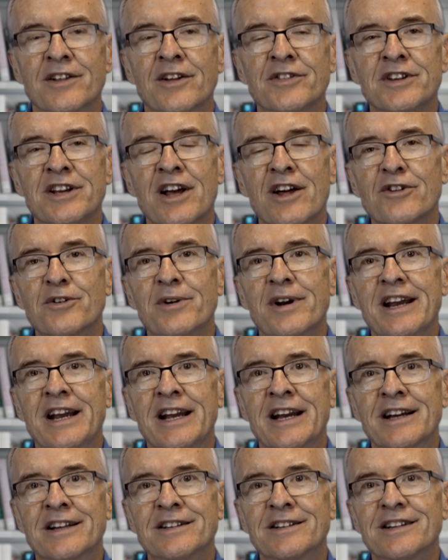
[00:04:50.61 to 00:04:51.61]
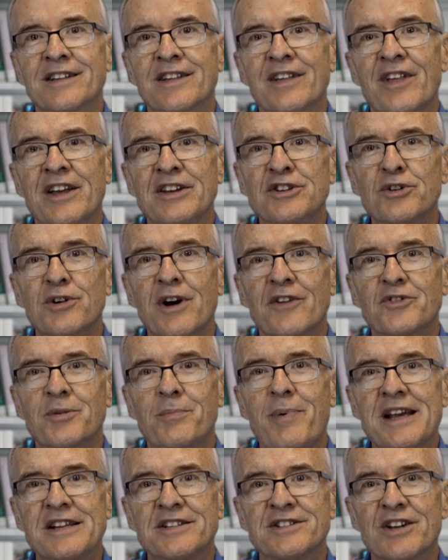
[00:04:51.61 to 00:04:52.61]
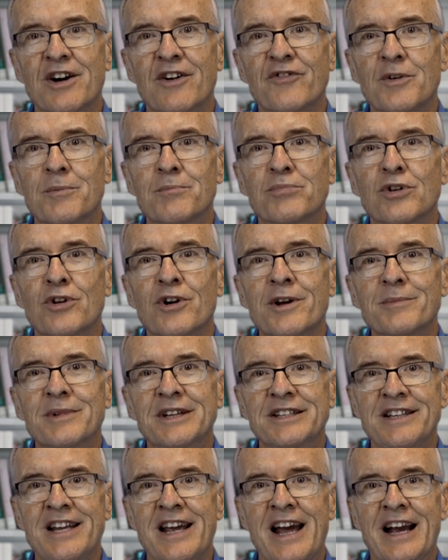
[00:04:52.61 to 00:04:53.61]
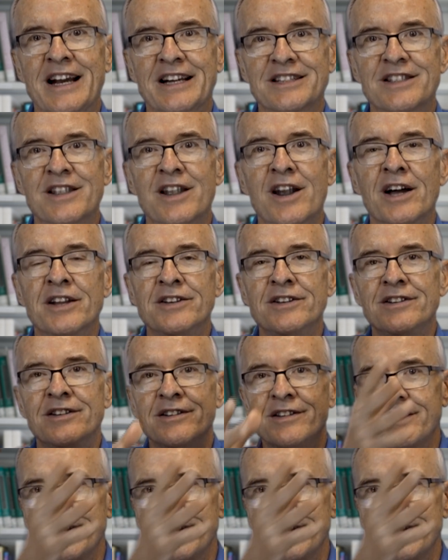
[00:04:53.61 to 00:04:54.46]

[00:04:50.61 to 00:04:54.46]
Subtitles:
On the other hand, they do have to pay self-employment tax on